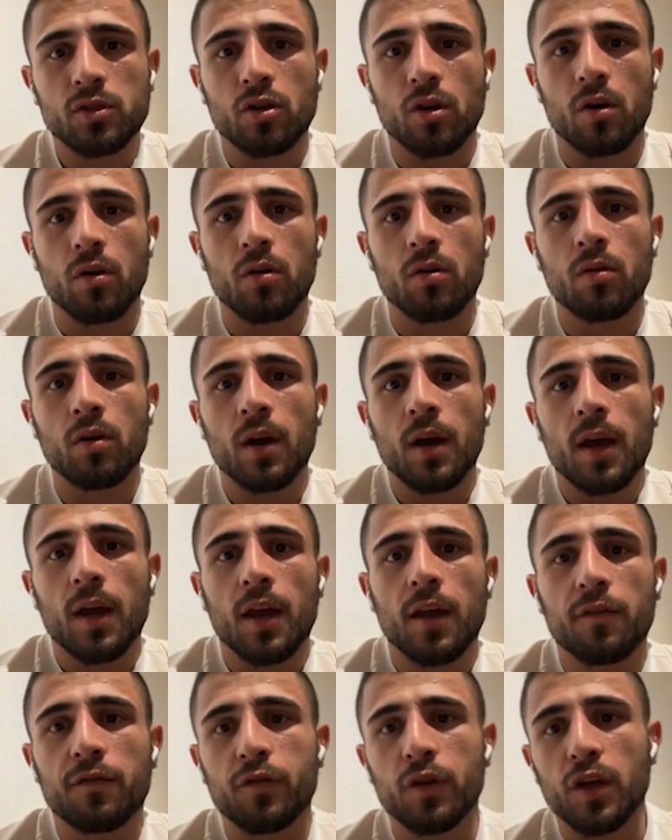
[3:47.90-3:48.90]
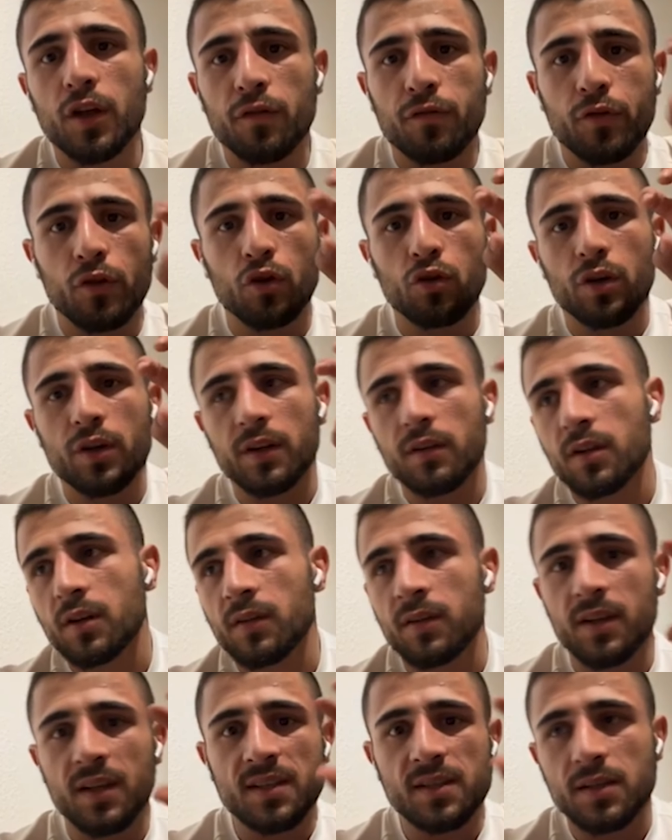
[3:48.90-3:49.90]
So if you look at
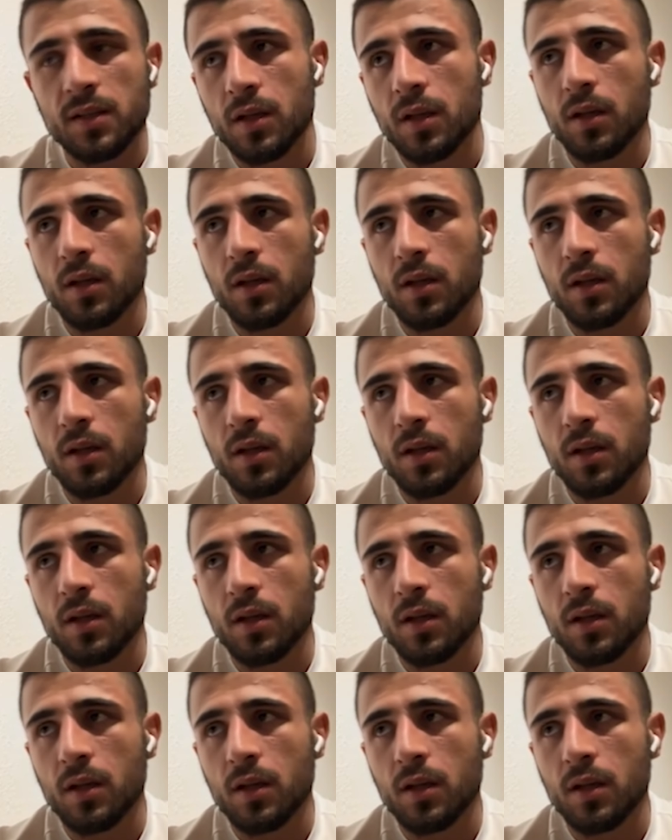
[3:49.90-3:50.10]
in this